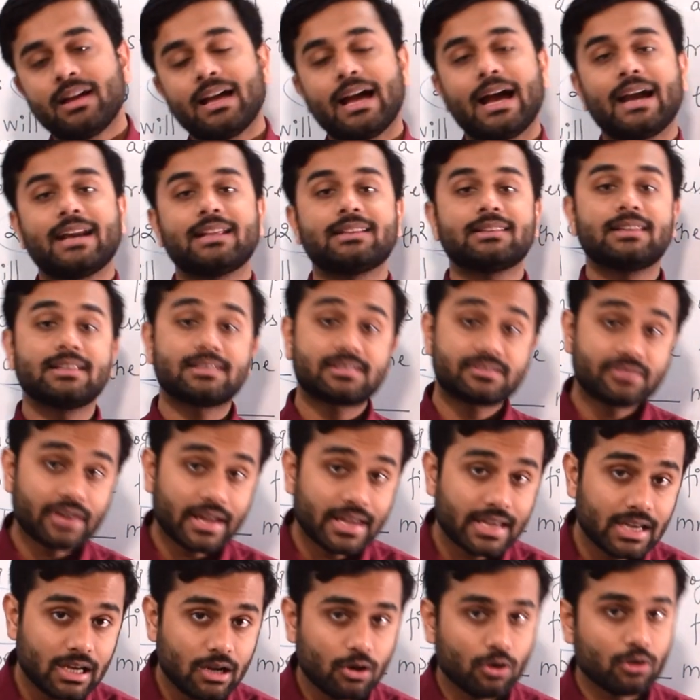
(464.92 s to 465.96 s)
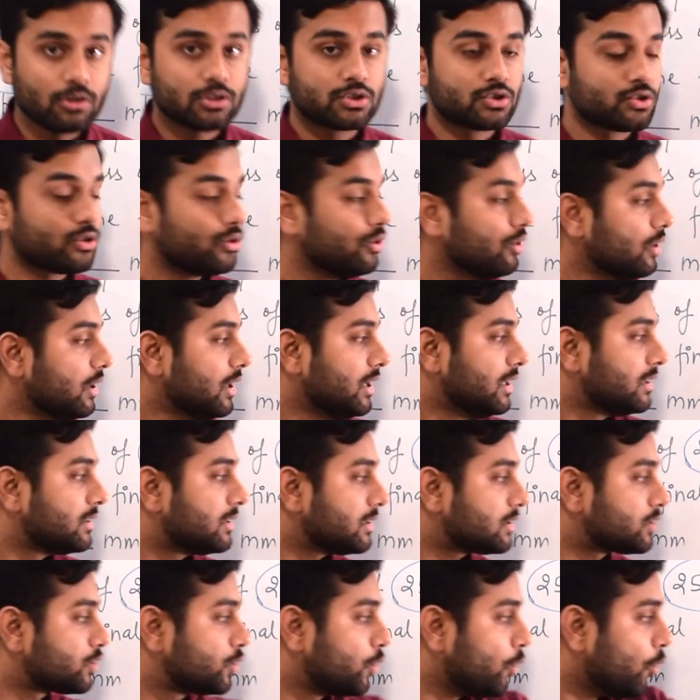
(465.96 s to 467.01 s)
And in this triangle also,
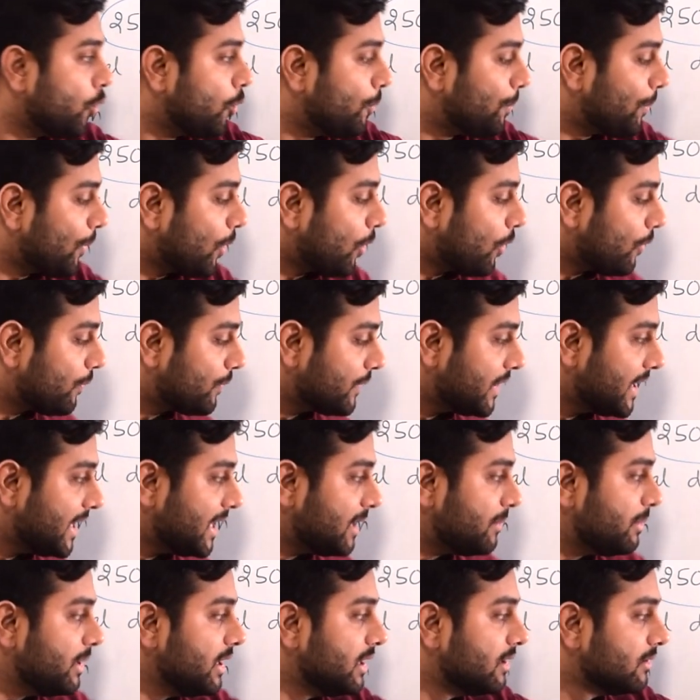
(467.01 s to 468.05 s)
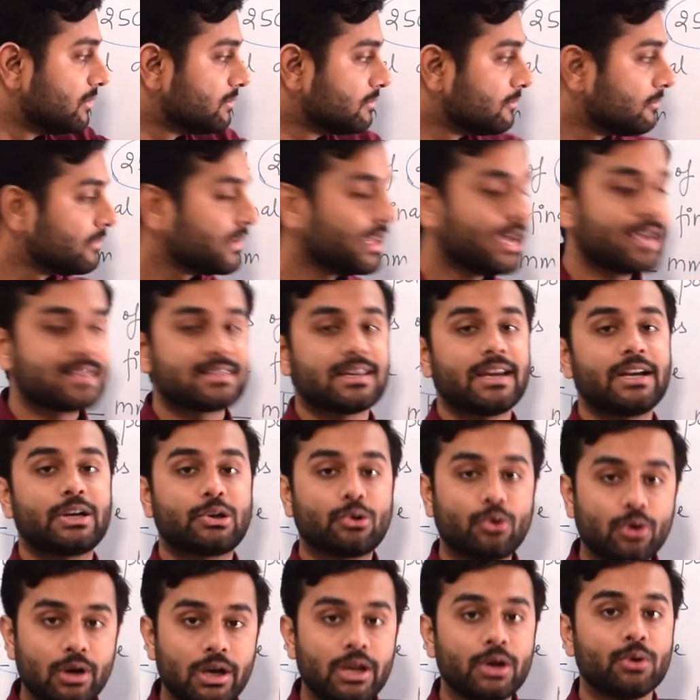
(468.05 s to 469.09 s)
the slope of AB, as I
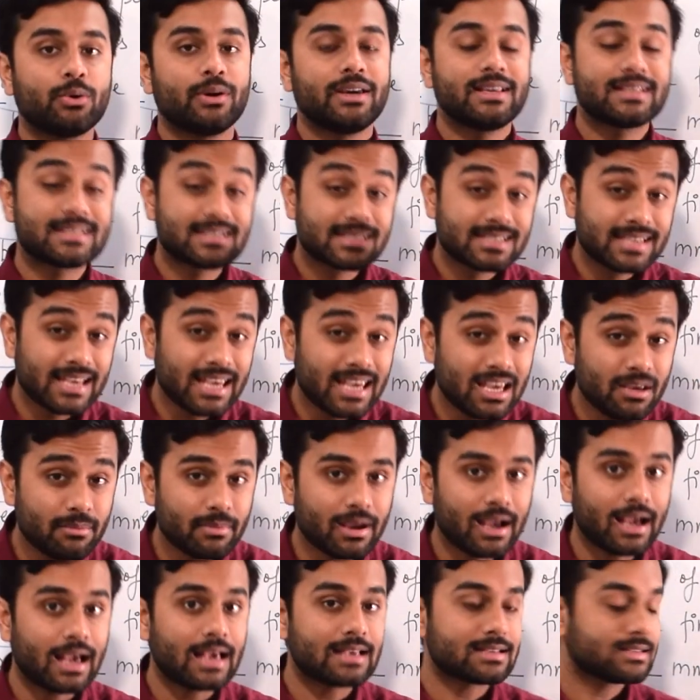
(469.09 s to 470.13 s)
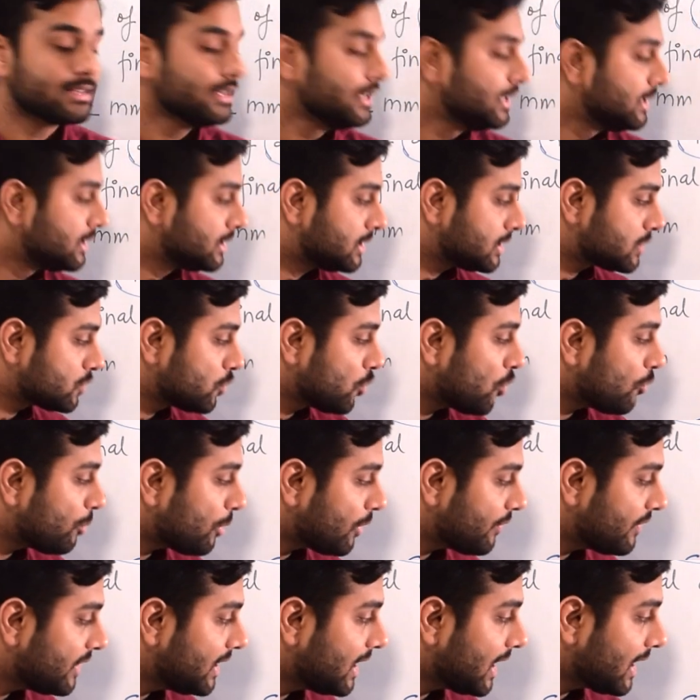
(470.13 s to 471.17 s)
told you, is same as the slope
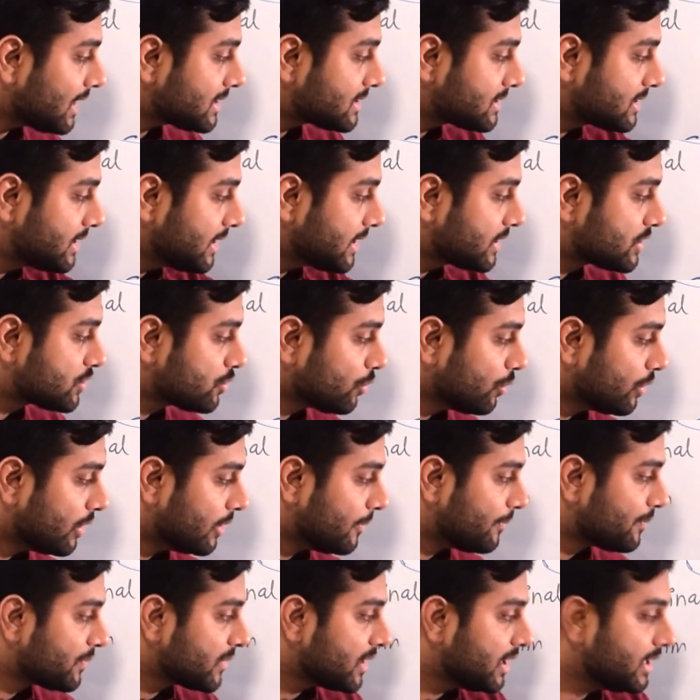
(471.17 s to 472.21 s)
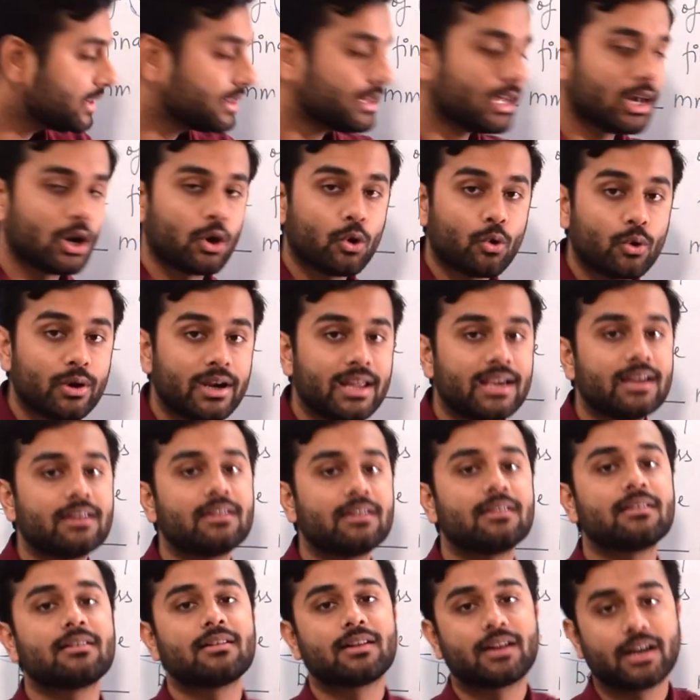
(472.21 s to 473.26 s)
of elastic zone in the
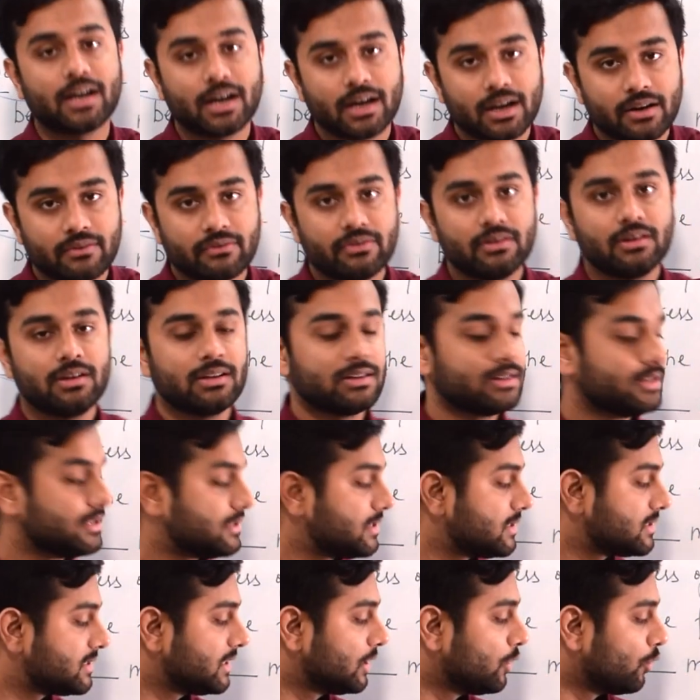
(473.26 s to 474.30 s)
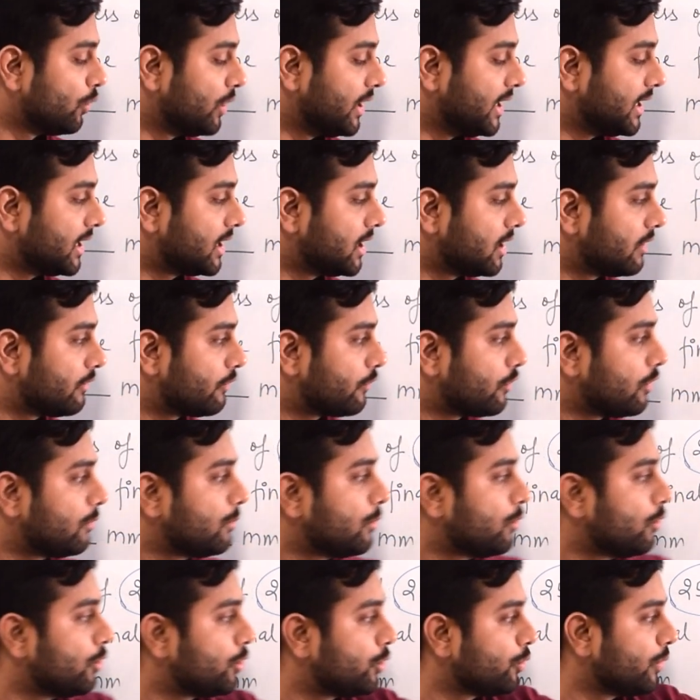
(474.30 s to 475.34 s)
loading curve. This is the loading curve from
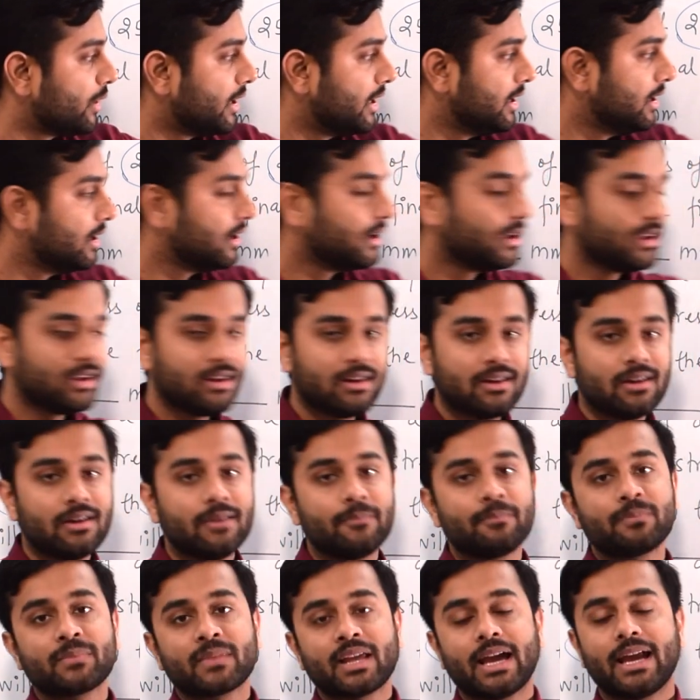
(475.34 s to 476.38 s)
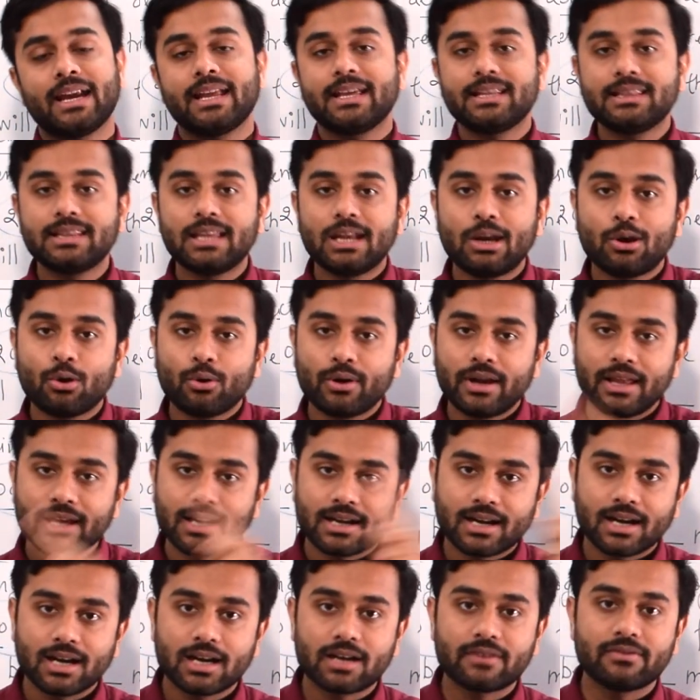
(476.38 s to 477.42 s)
O to A. And in the loading
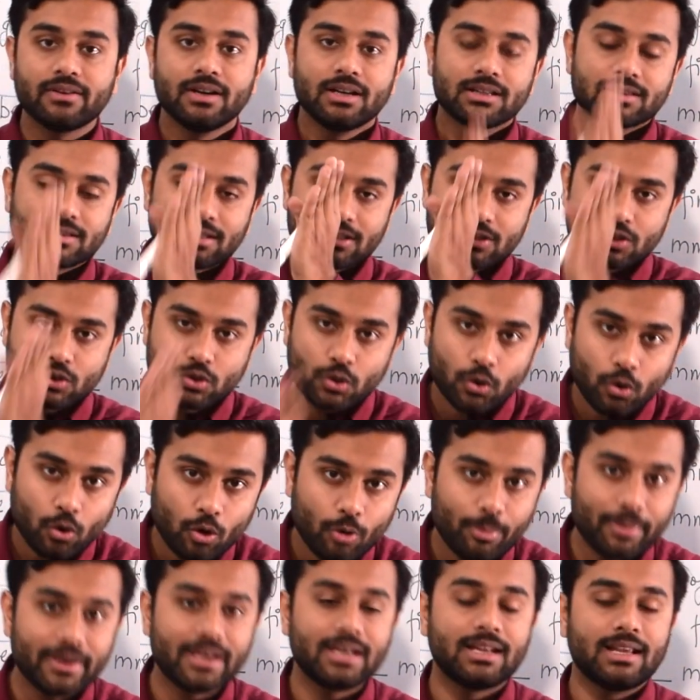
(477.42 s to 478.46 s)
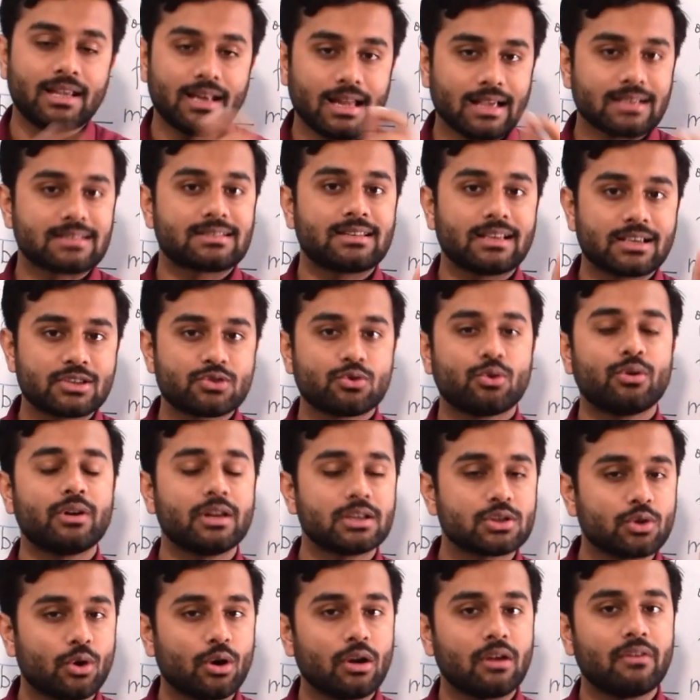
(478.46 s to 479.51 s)
curve, the slope in elastic zone
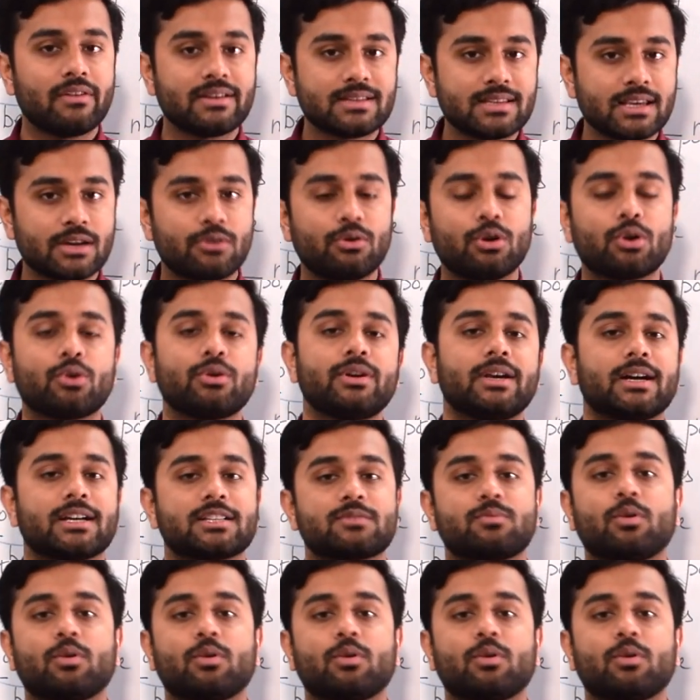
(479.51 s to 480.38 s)
is always equal to Young's